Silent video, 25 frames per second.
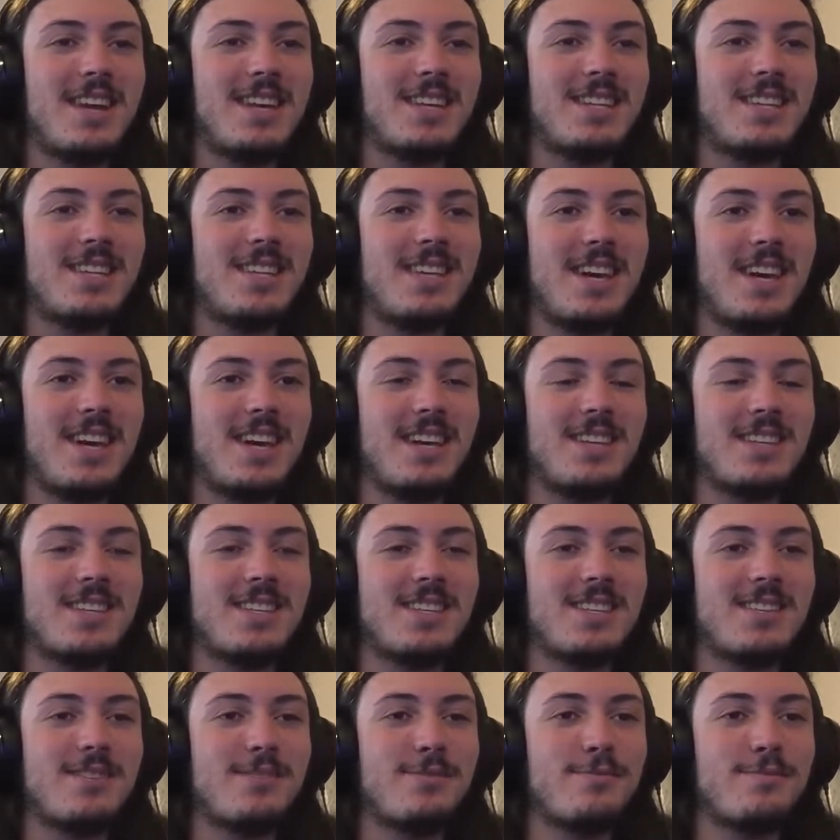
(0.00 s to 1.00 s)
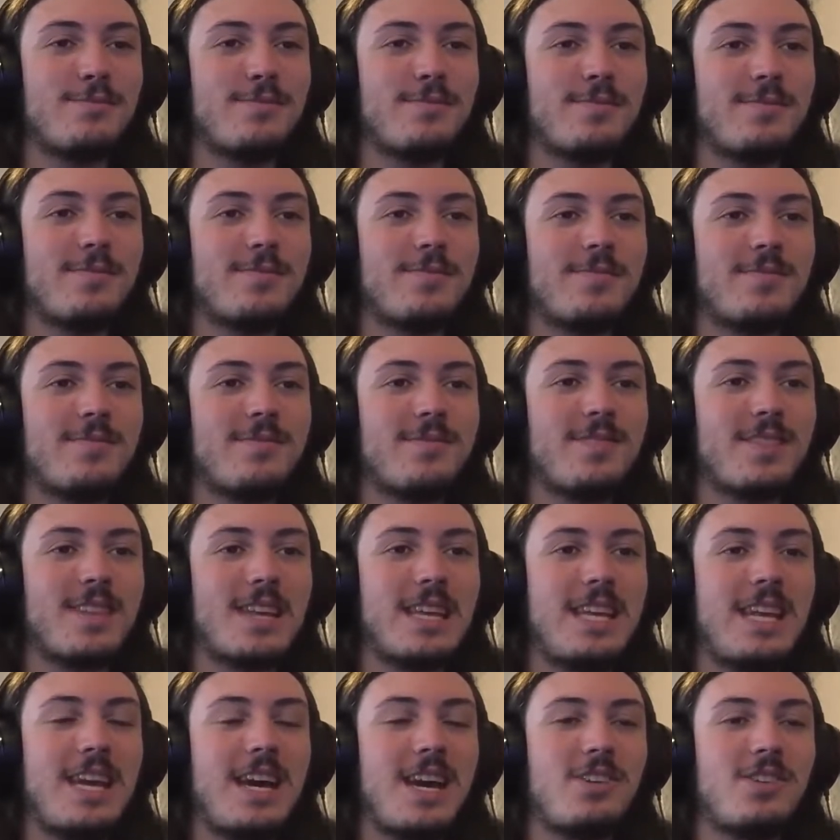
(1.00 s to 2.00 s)
Nice dance.
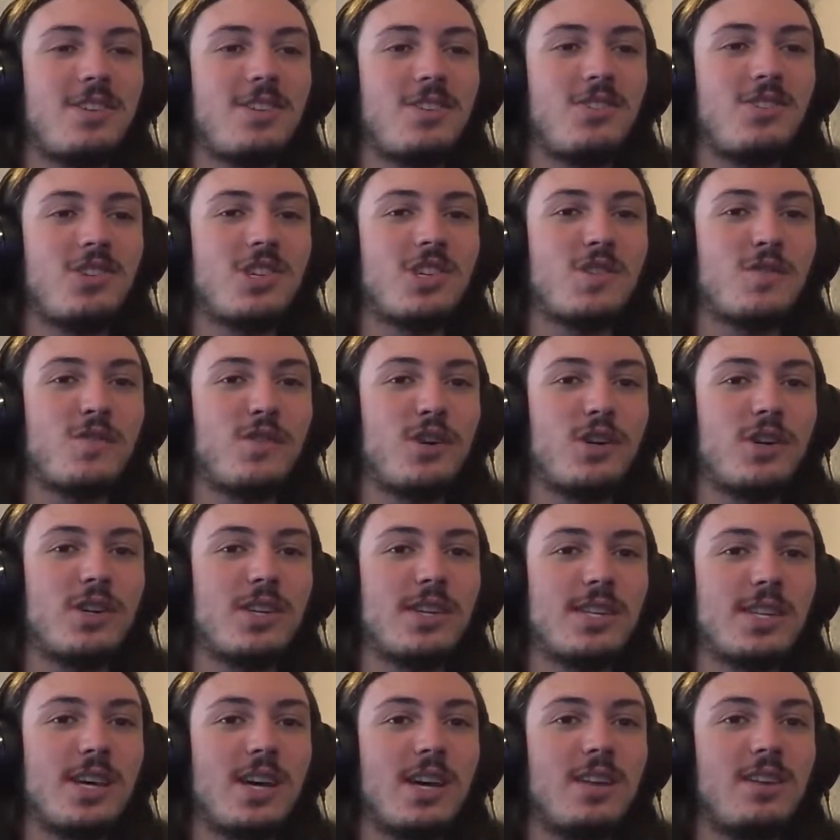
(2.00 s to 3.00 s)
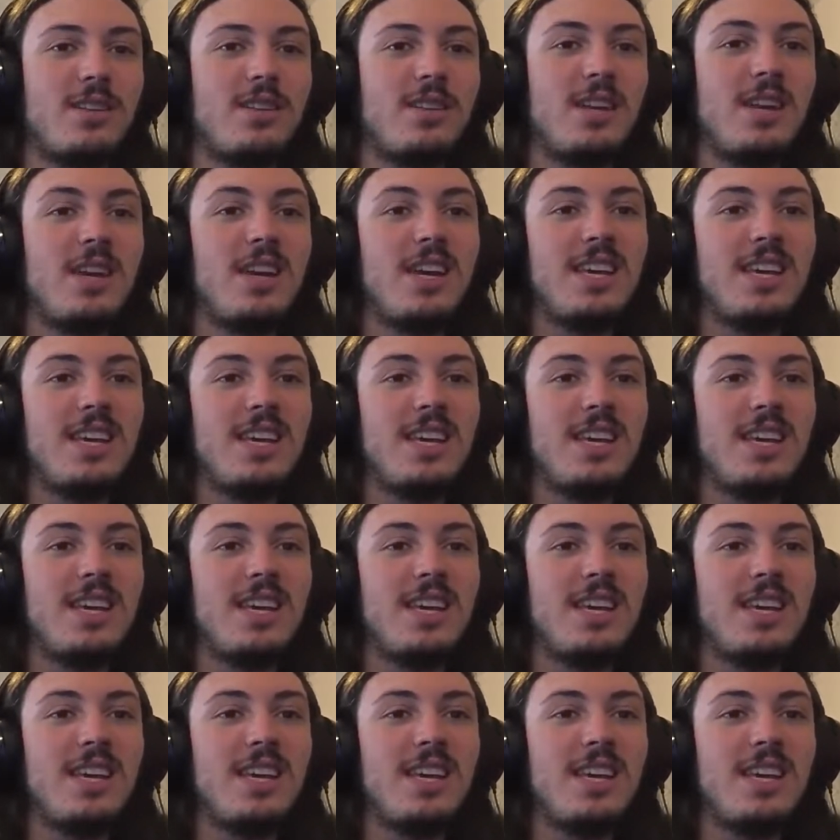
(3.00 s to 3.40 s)
And now you can just focus on...